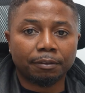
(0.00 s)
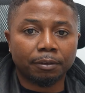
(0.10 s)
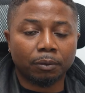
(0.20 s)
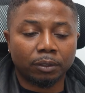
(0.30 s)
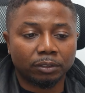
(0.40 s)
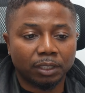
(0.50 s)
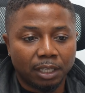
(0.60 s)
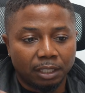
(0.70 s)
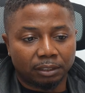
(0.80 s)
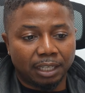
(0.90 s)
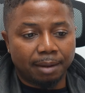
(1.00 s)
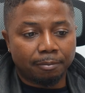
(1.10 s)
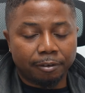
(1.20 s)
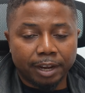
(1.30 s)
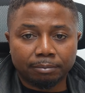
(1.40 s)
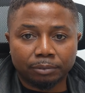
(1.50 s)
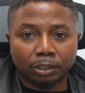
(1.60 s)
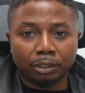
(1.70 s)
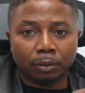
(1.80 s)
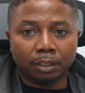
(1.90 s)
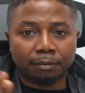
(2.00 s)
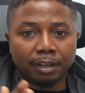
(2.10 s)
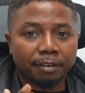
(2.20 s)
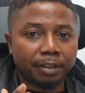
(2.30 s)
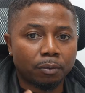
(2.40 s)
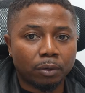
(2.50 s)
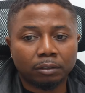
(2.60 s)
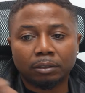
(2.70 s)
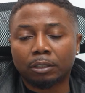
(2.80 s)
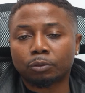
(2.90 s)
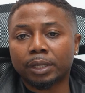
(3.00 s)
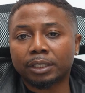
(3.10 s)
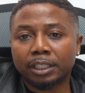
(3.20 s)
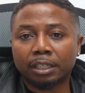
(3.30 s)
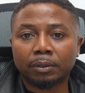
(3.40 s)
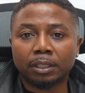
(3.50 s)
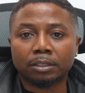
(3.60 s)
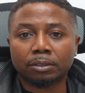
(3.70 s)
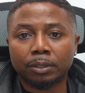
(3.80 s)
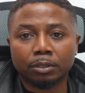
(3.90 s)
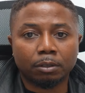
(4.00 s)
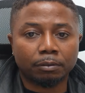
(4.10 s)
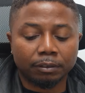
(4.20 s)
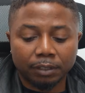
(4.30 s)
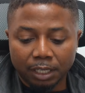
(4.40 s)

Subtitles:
if you want time frame, so you want a 5-year one or 20-year one, and so on and so forth.